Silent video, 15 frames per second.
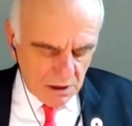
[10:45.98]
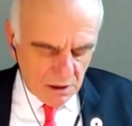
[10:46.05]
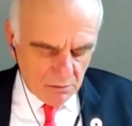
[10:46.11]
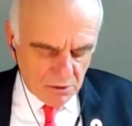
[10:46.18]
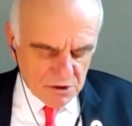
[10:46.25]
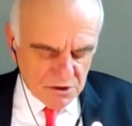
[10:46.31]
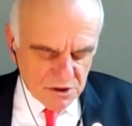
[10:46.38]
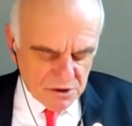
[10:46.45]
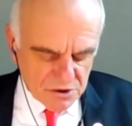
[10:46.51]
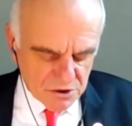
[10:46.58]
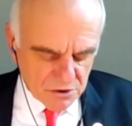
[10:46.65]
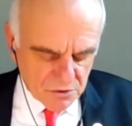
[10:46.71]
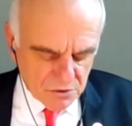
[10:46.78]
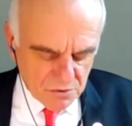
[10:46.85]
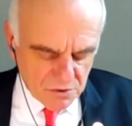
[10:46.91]
I wanted
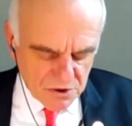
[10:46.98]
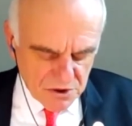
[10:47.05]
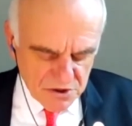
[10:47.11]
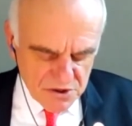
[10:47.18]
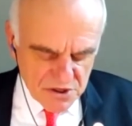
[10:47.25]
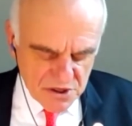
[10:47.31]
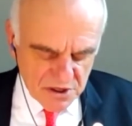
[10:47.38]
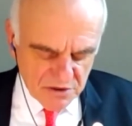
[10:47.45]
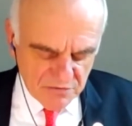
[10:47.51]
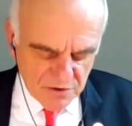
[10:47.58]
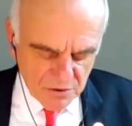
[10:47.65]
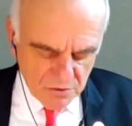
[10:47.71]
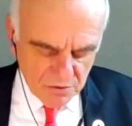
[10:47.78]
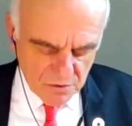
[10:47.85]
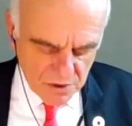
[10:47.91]
to just give
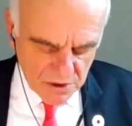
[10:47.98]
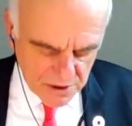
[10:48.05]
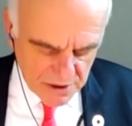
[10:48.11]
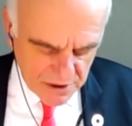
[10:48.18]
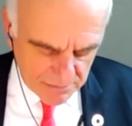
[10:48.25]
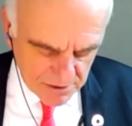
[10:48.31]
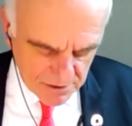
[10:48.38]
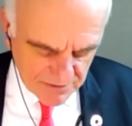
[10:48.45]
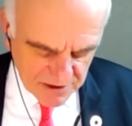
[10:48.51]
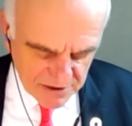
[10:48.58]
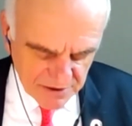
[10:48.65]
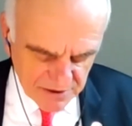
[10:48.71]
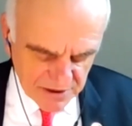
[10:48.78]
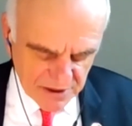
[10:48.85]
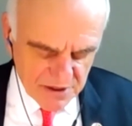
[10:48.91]
you a couple of
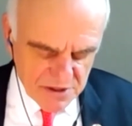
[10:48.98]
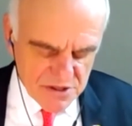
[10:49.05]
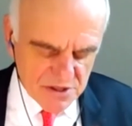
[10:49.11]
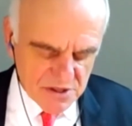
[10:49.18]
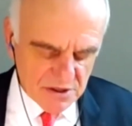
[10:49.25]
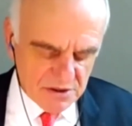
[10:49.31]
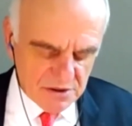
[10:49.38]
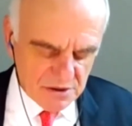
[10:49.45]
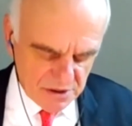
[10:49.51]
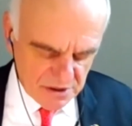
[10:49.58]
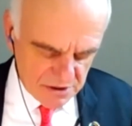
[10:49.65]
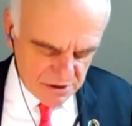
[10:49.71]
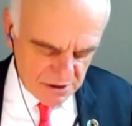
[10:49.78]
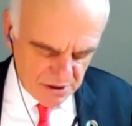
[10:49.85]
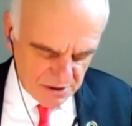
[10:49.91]
other things
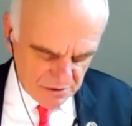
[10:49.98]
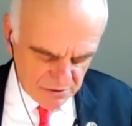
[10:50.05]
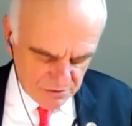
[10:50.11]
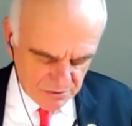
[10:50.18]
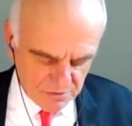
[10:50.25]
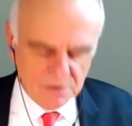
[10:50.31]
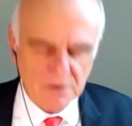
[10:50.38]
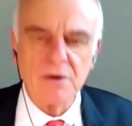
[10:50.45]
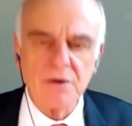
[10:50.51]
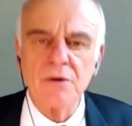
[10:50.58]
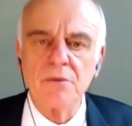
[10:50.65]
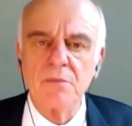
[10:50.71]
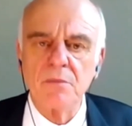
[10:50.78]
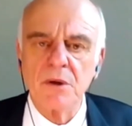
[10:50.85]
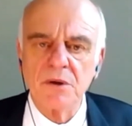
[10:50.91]
that I thought
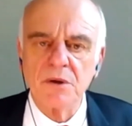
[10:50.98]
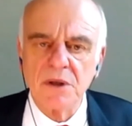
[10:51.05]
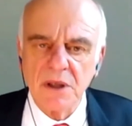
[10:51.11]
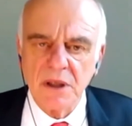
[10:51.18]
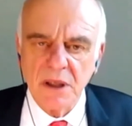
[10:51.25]
you would want to